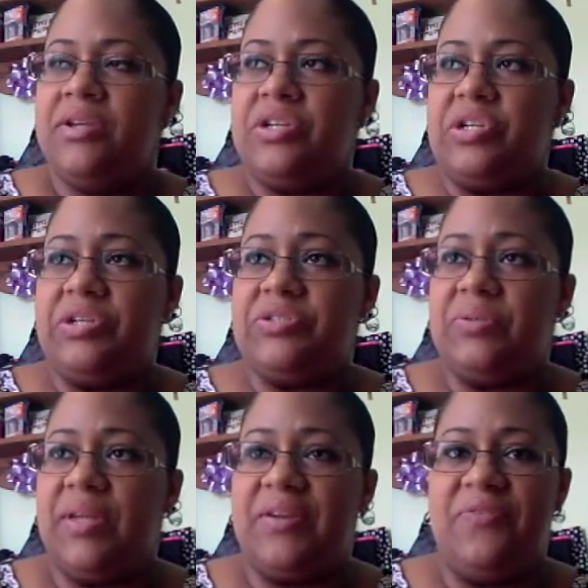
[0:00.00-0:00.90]
she
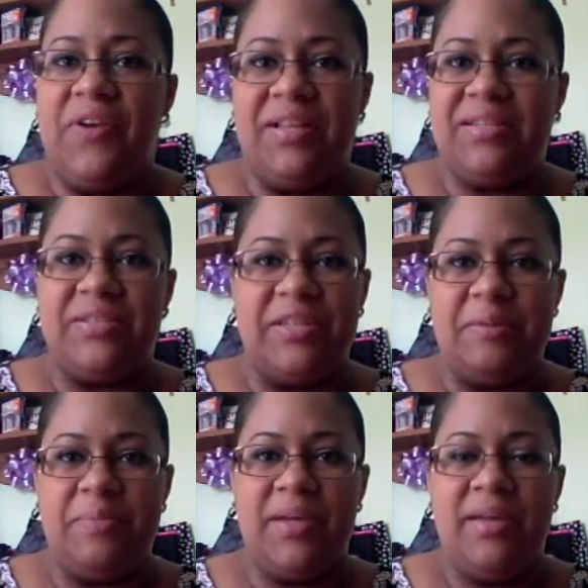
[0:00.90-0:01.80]
also fell
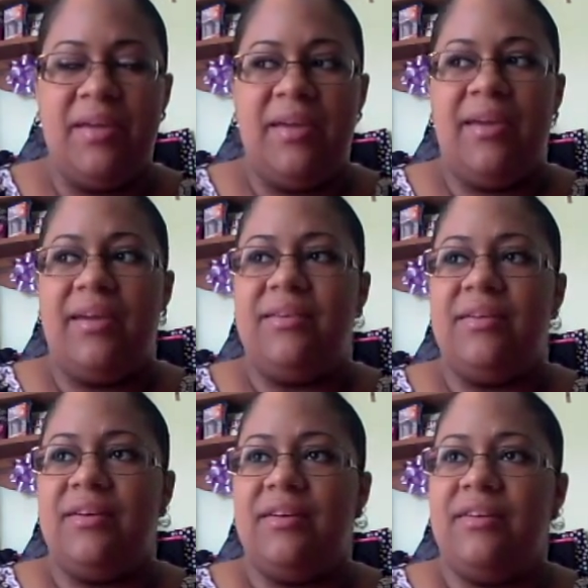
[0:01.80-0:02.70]
asleep, and
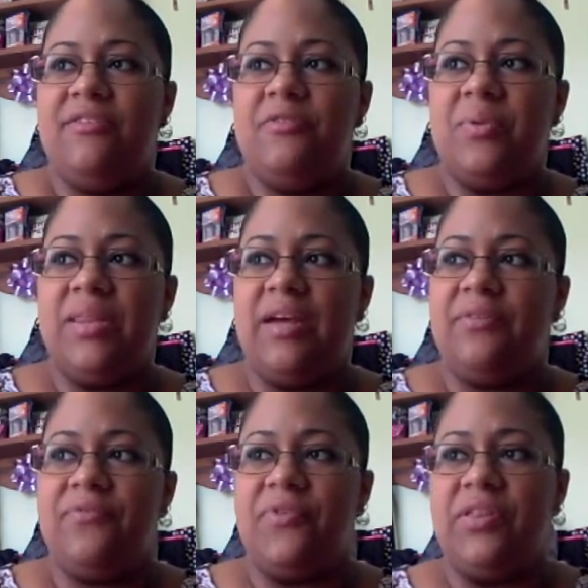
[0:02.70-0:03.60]
we
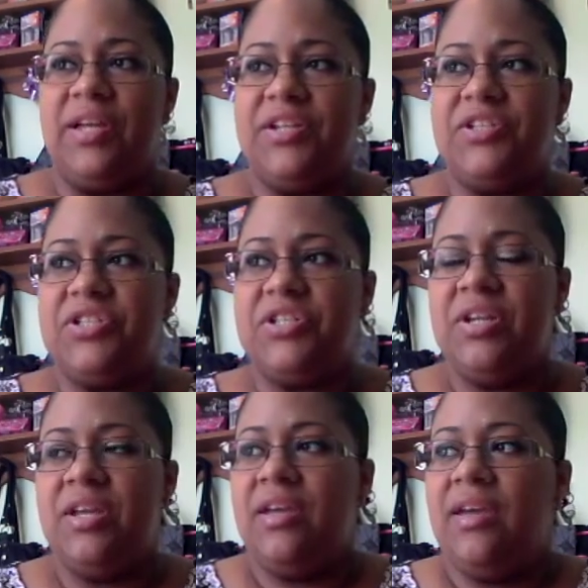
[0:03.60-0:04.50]
left for lunch,
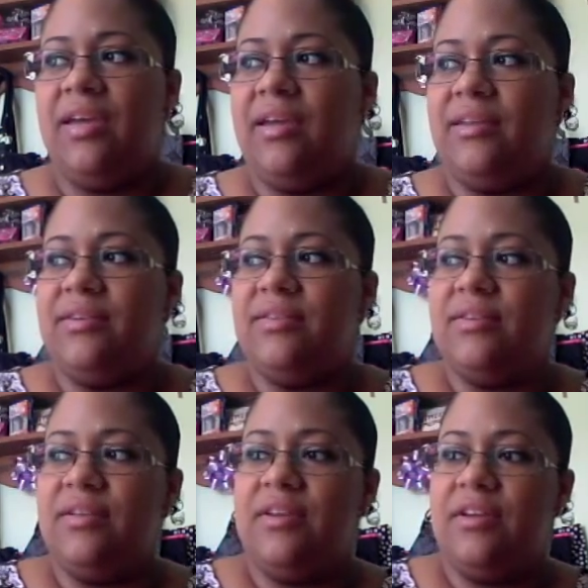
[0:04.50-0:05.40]

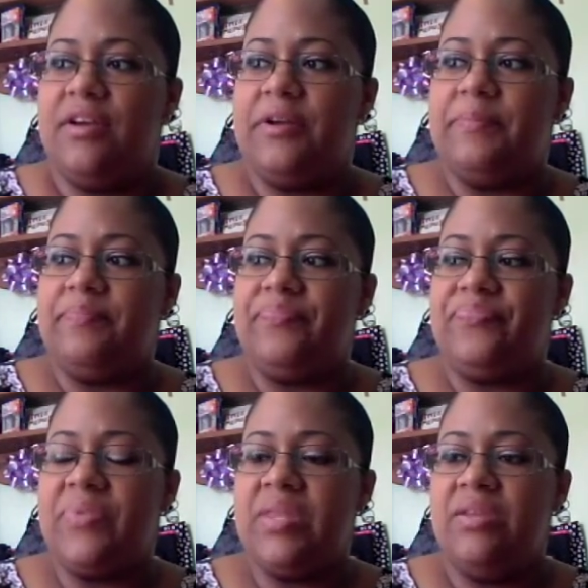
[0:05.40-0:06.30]
and
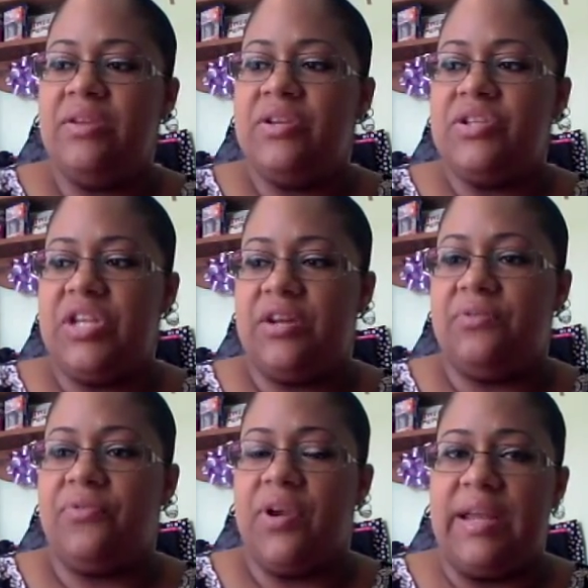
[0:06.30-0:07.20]
she had
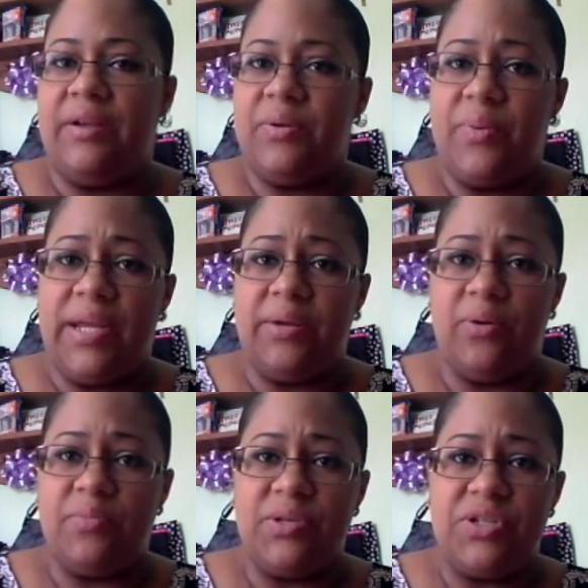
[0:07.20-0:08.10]
a friend out in the waiting
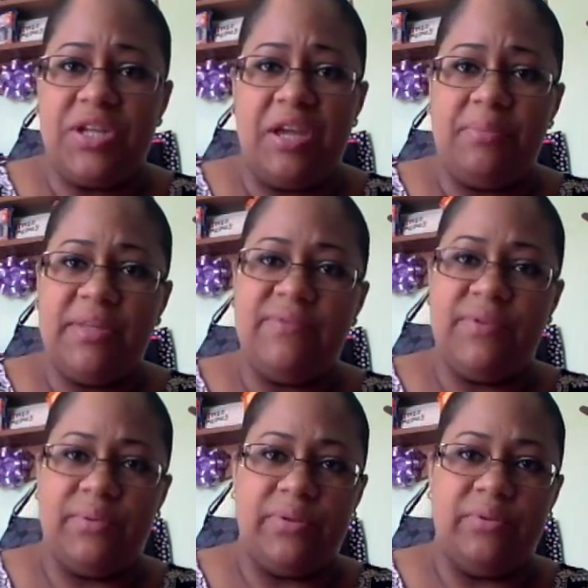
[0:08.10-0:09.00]
room, so she kept
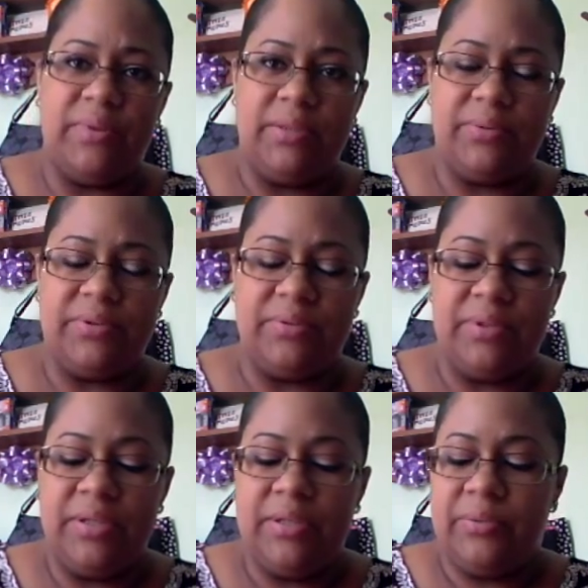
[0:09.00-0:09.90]
leaving the room, and it was
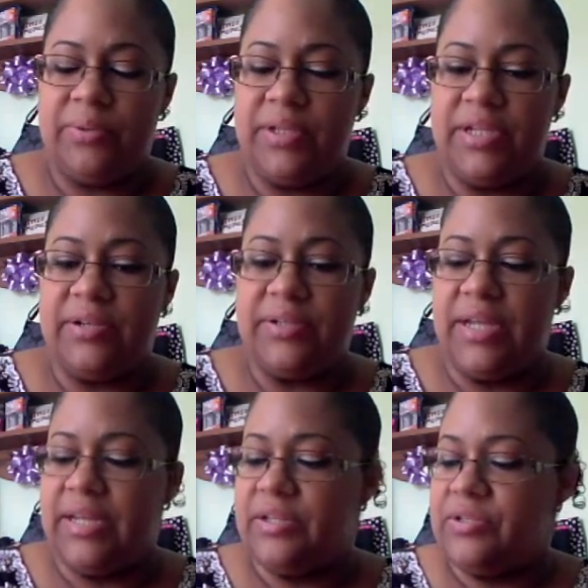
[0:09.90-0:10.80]
really
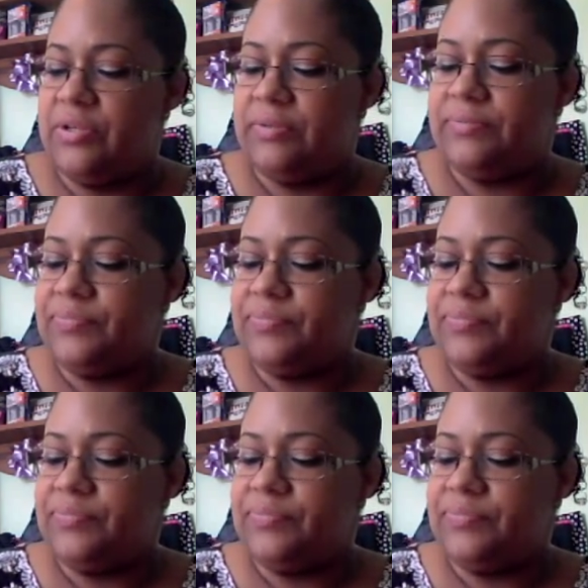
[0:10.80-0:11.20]
irritating. So